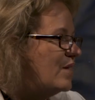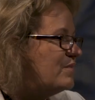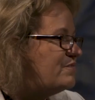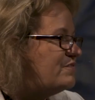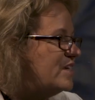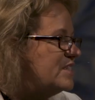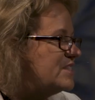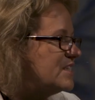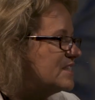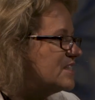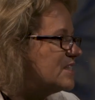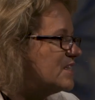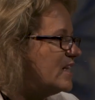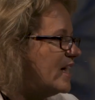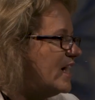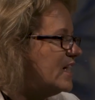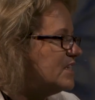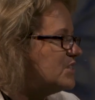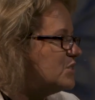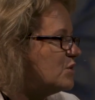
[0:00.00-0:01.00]
physics
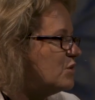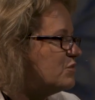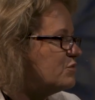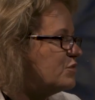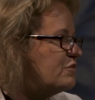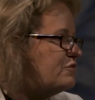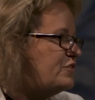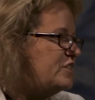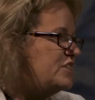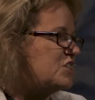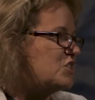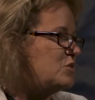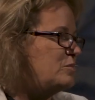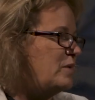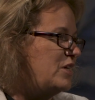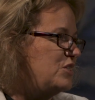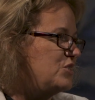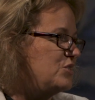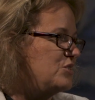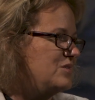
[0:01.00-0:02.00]
class for physics
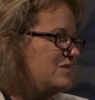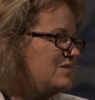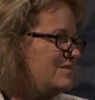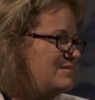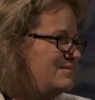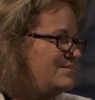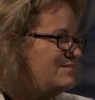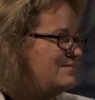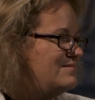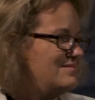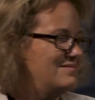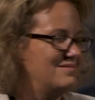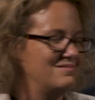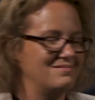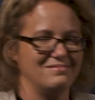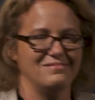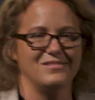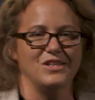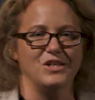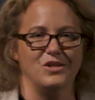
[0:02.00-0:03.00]
majors.
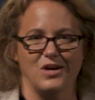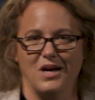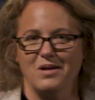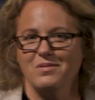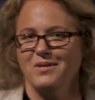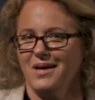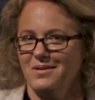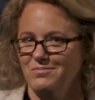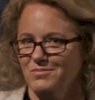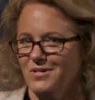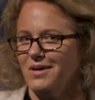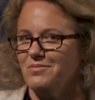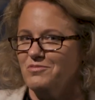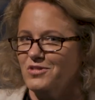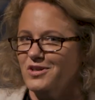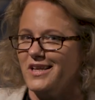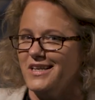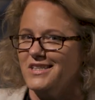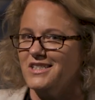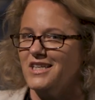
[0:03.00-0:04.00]
You know, I'm
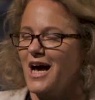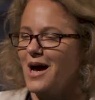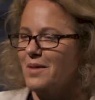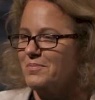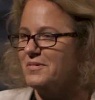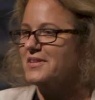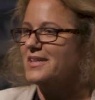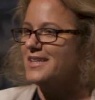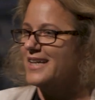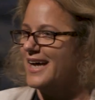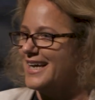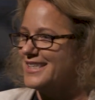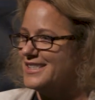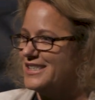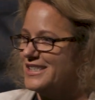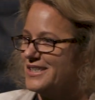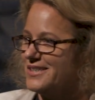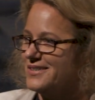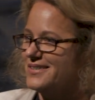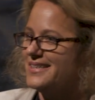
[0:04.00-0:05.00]
really top of the class
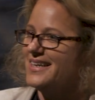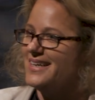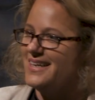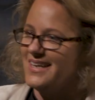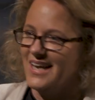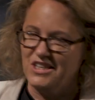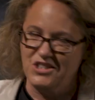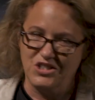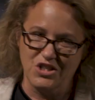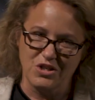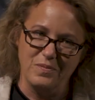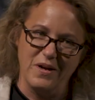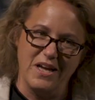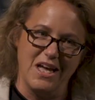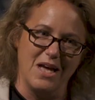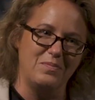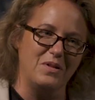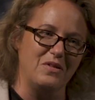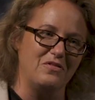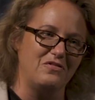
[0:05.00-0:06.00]
here. I took my
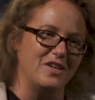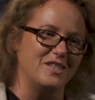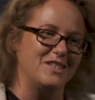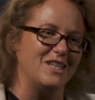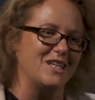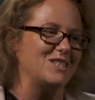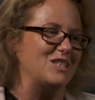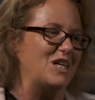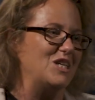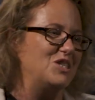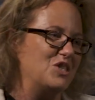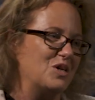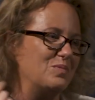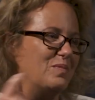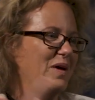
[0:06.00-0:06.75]
AP physics, I took